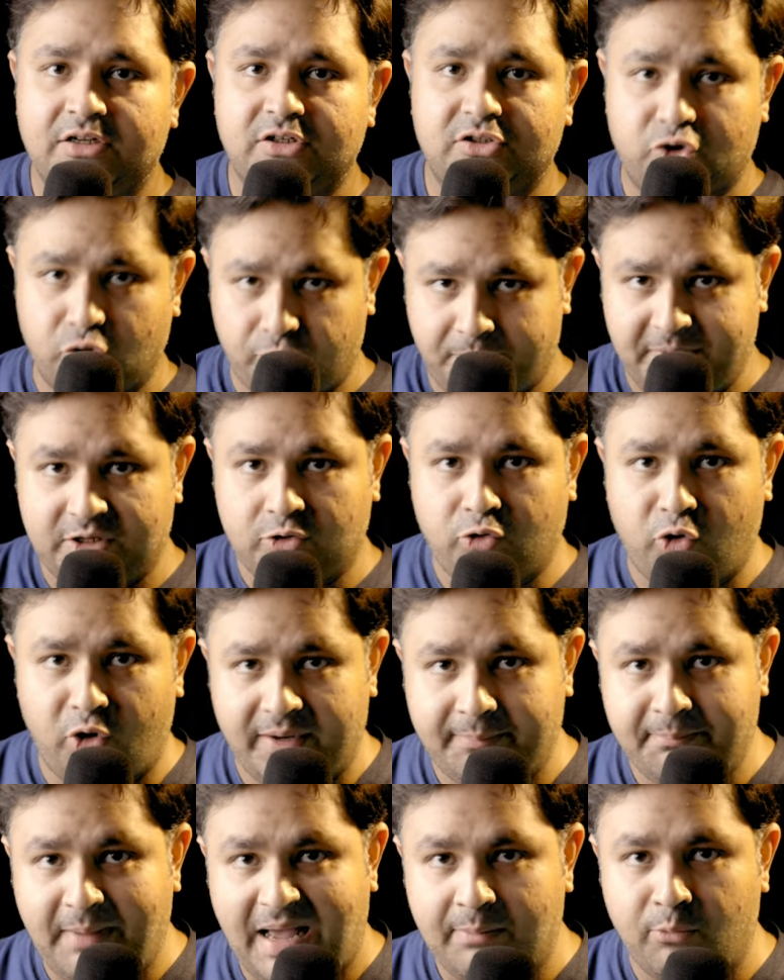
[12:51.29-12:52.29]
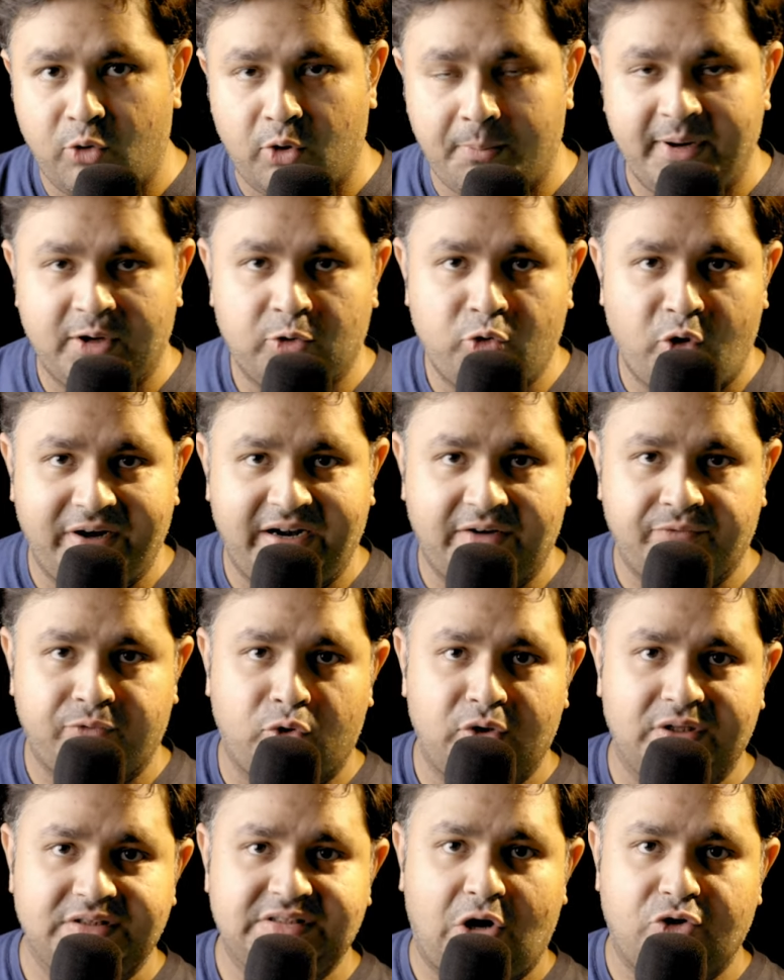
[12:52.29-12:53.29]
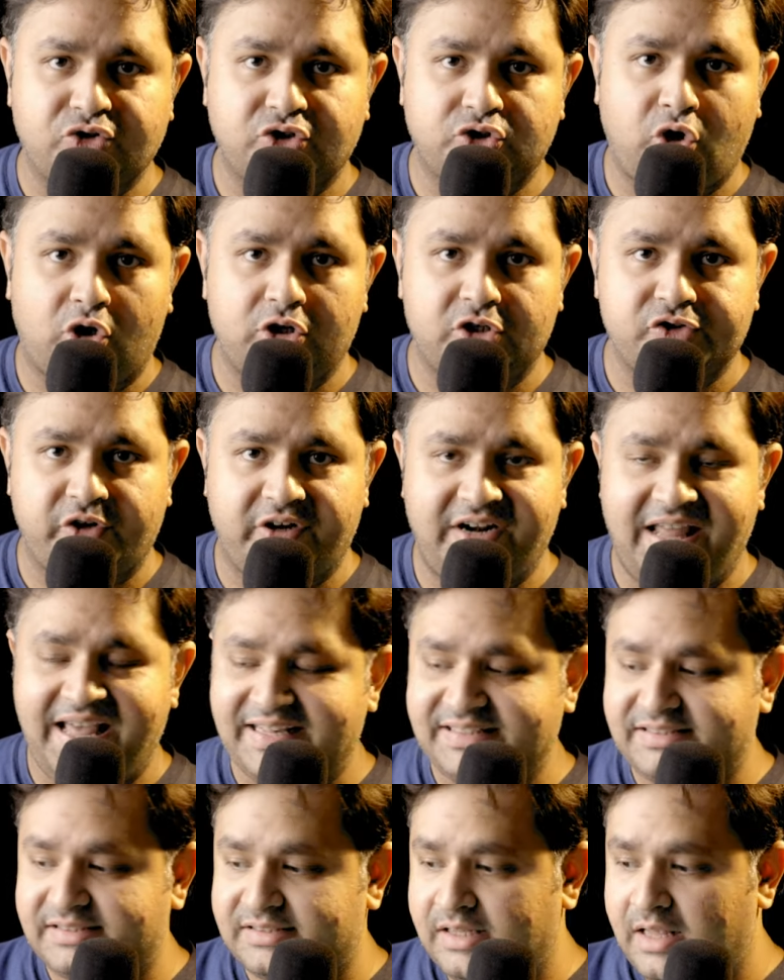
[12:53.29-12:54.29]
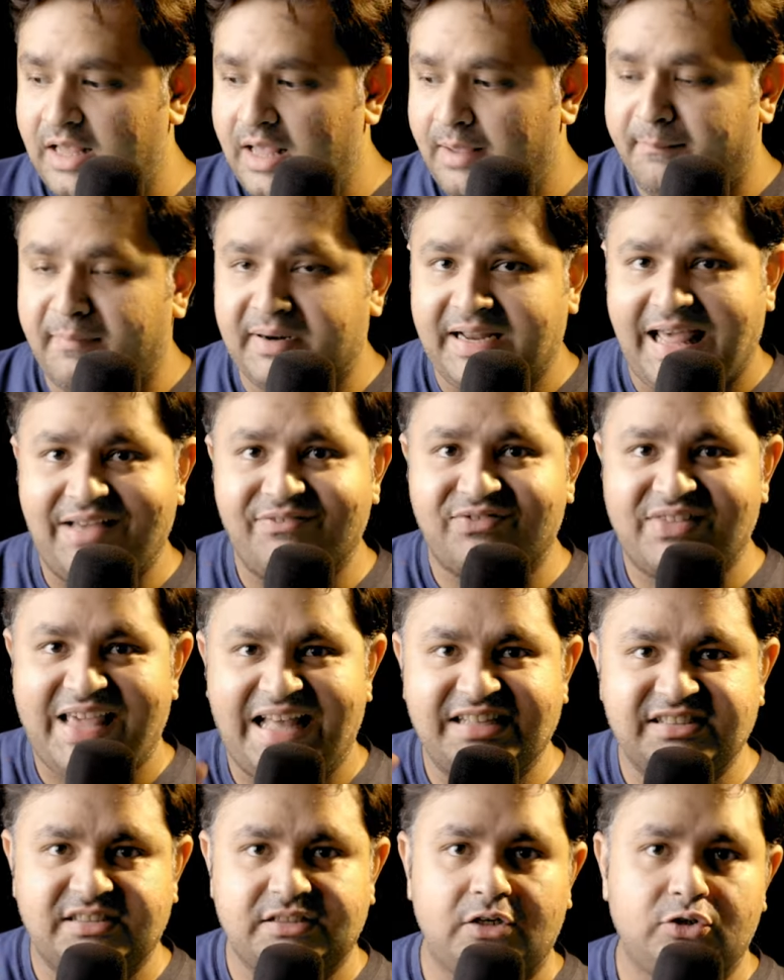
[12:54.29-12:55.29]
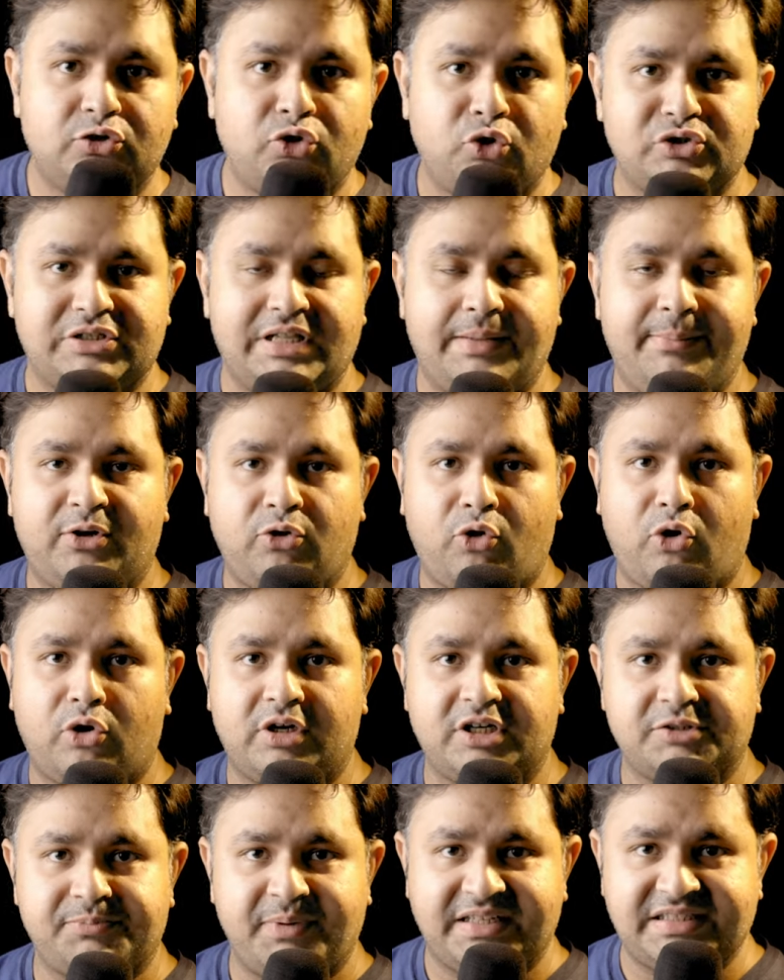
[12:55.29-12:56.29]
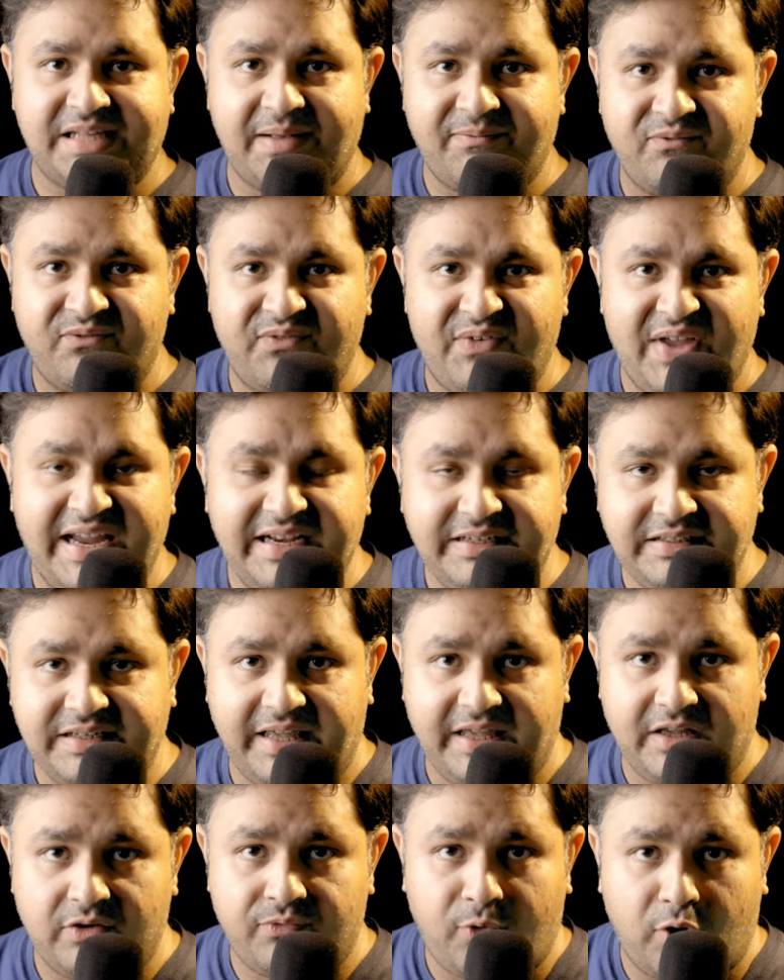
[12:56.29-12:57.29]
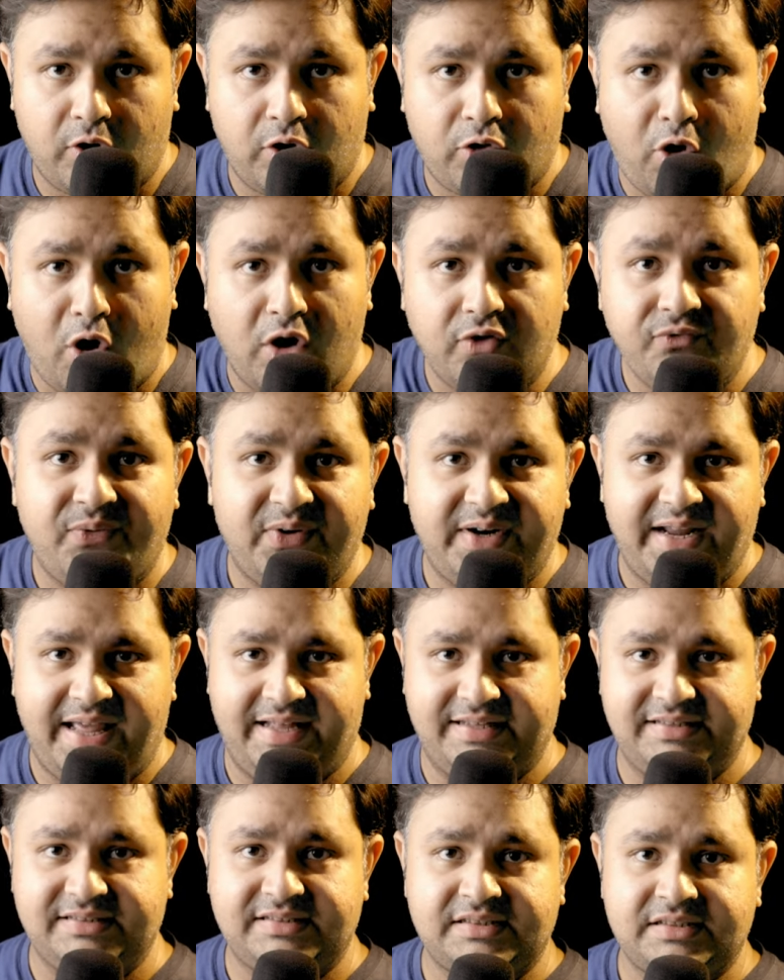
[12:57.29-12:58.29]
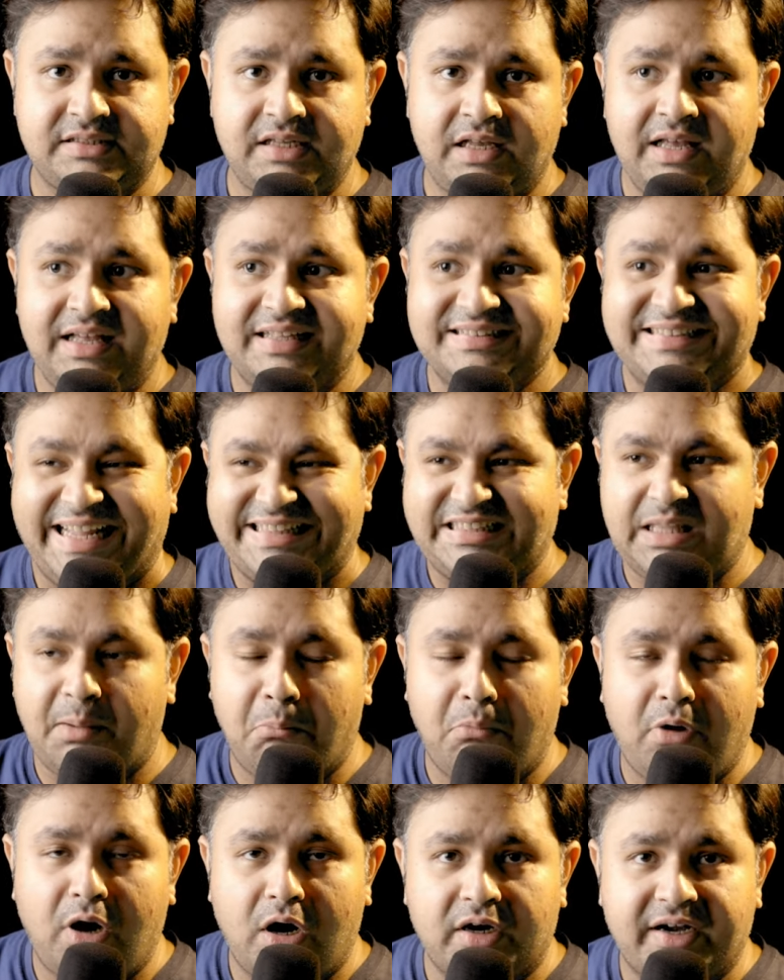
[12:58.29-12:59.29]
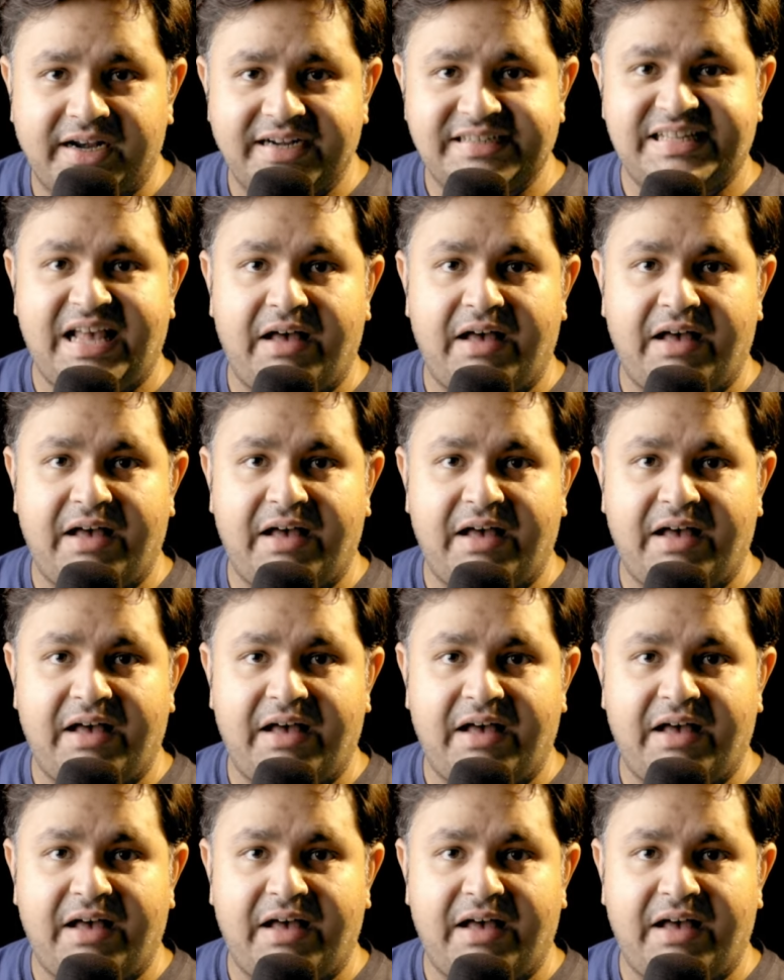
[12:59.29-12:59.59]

to Bitcoin, buy more Bitcoin at $14,000 or less. But I've canceled those limit orders because I'm waiting for confidence that the markets